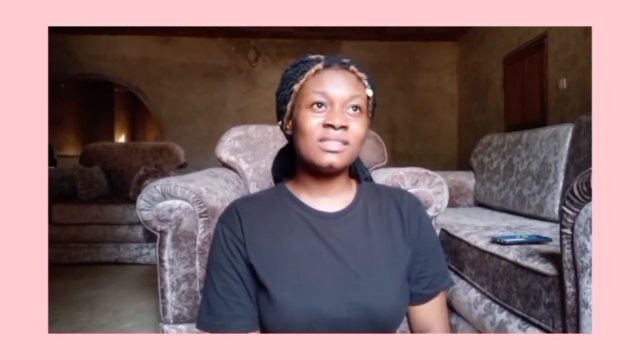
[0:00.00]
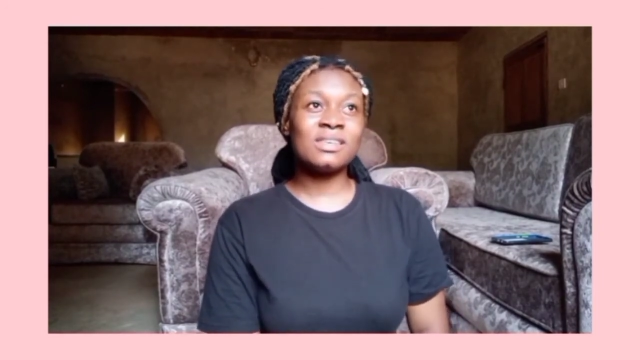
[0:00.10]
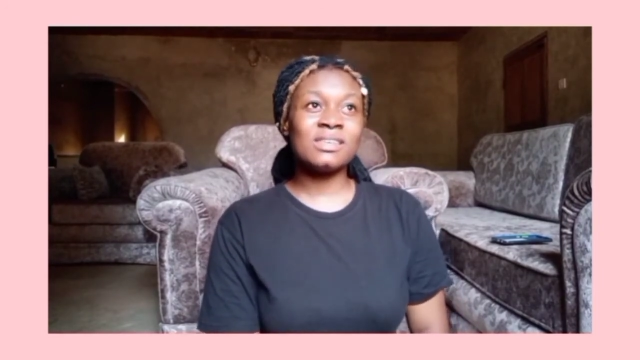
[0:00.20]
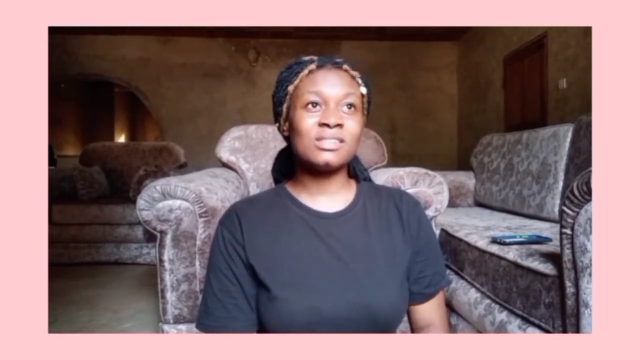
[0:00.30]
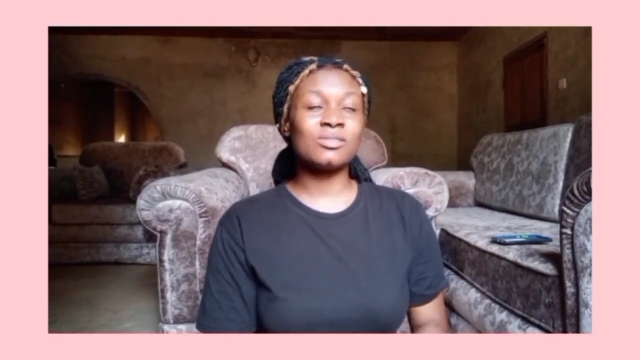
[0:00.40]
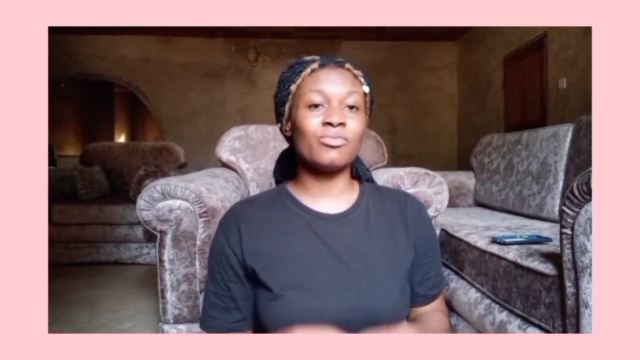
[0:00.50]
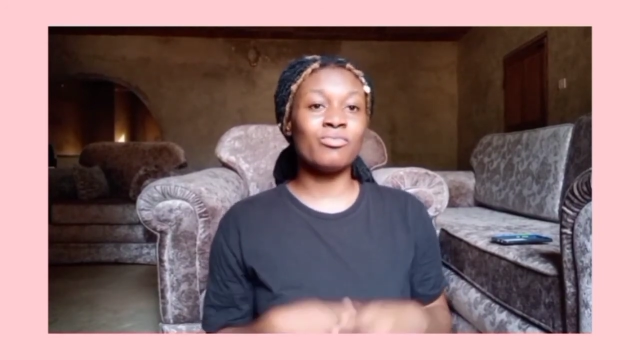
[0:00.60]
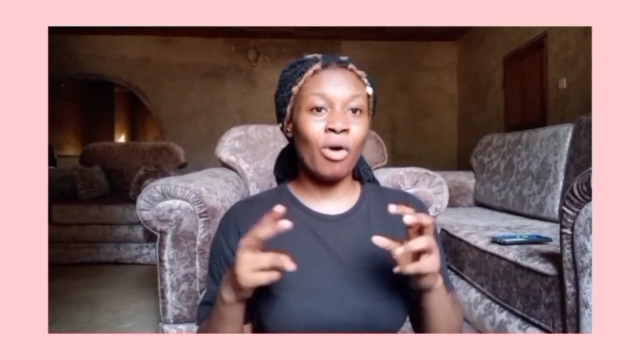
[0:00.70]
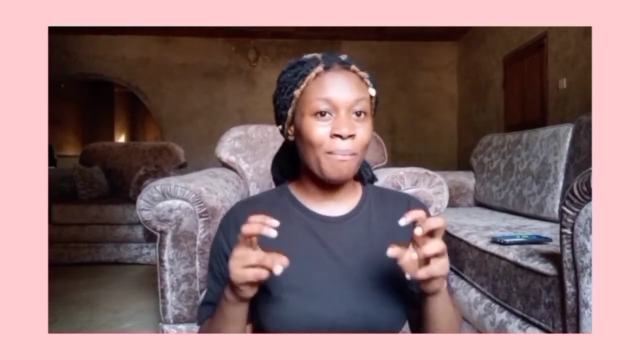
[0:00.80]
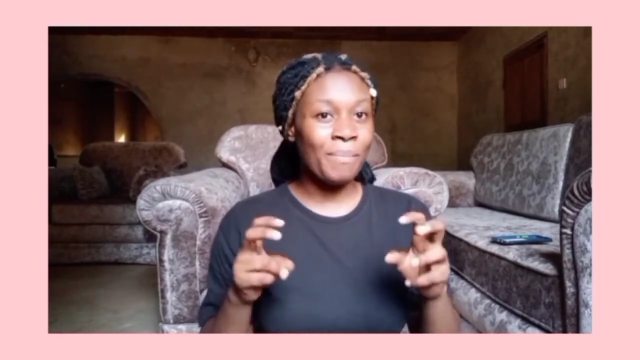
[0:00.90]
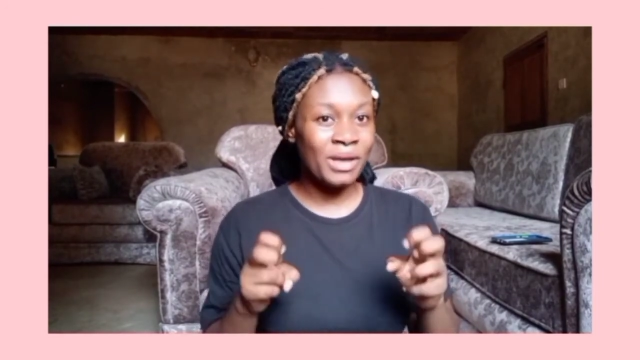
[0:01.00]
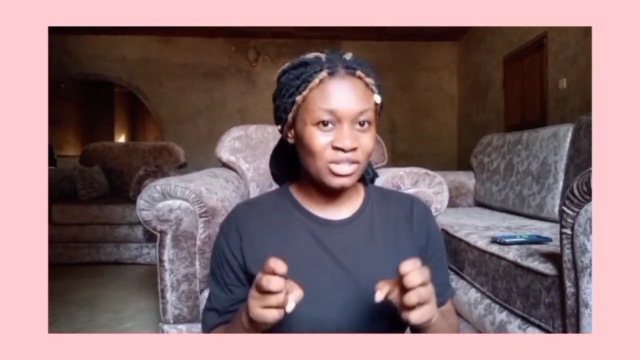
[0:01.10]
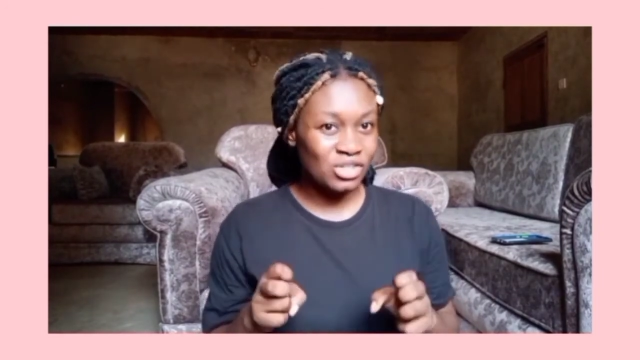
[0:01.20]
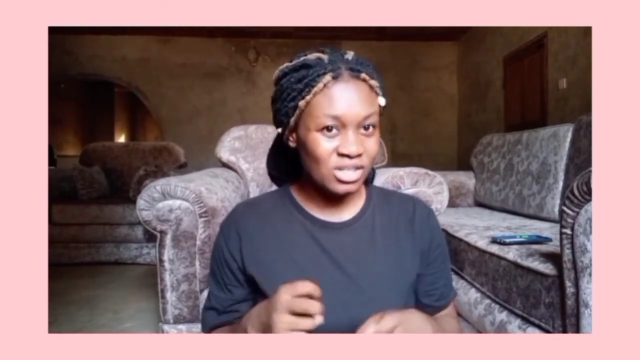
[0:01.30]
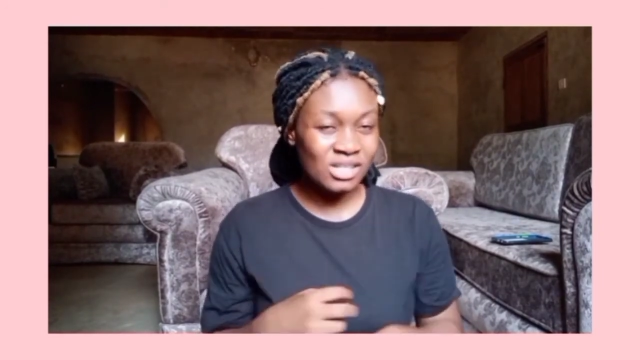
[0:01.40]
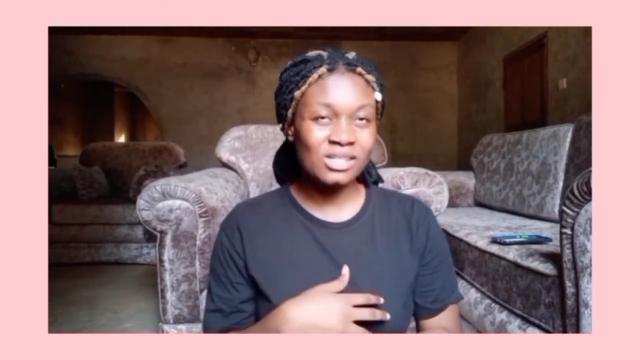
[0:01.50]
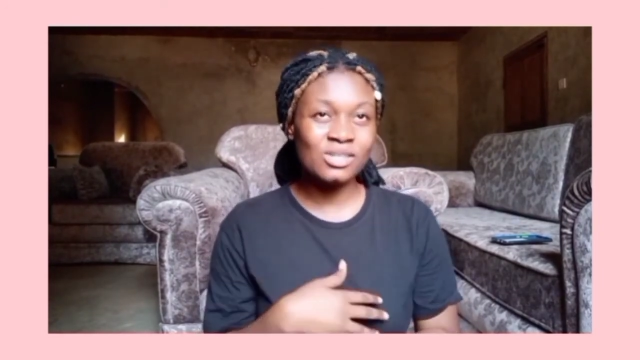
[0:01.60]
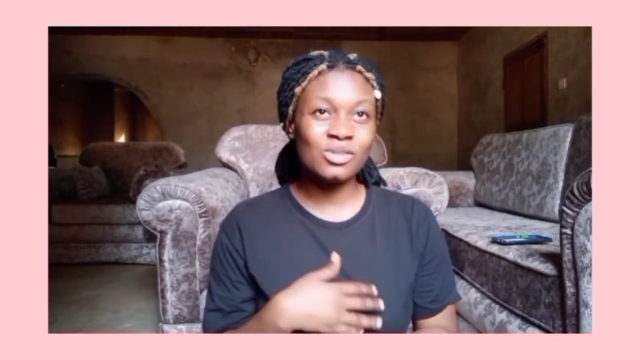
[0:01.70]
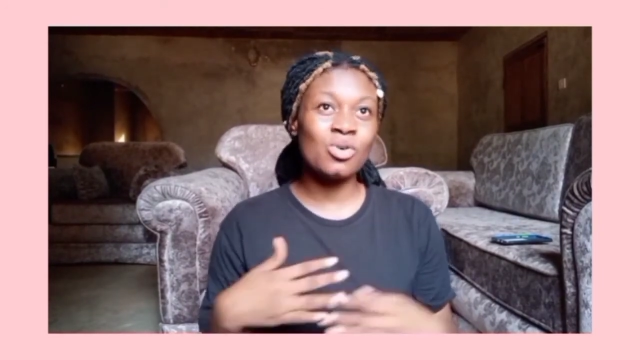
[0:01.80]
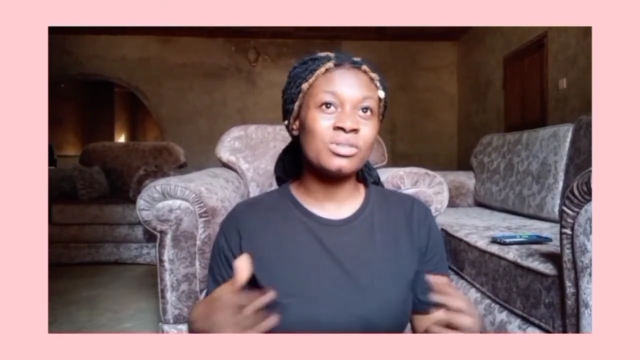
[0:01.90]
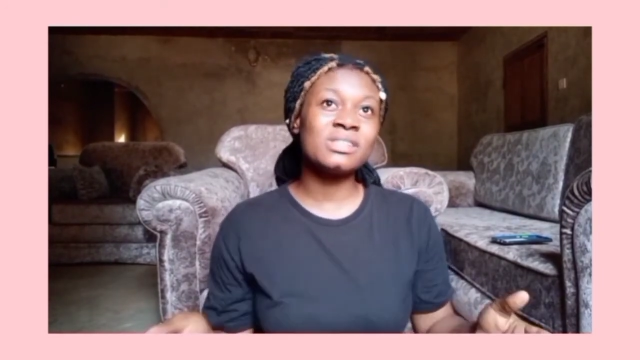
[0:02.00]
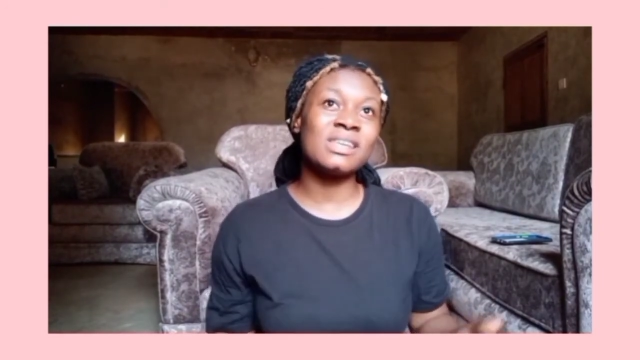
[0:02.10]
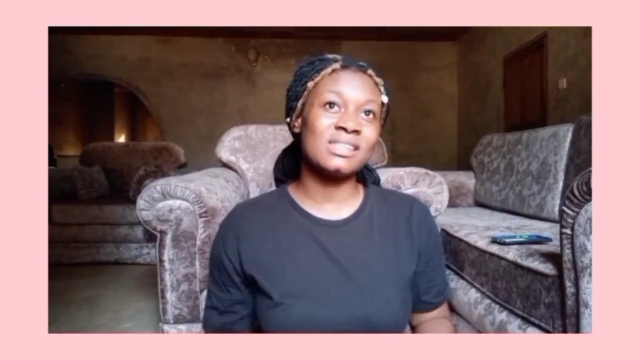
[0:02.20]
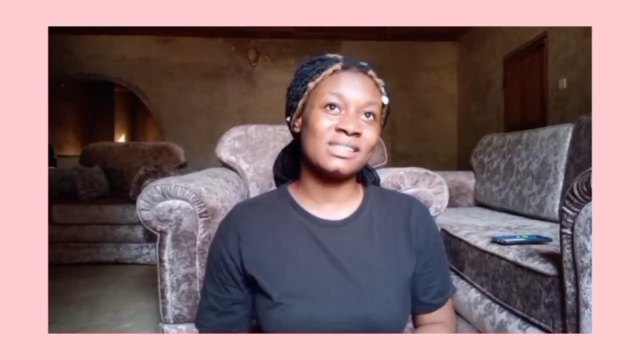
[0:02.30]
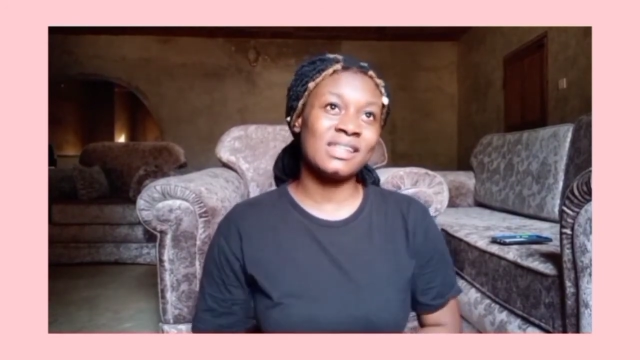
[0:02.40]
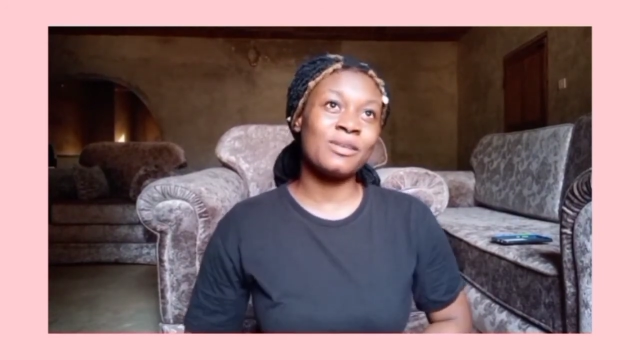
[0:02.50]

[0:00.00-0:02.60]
this rubbish, this nonsense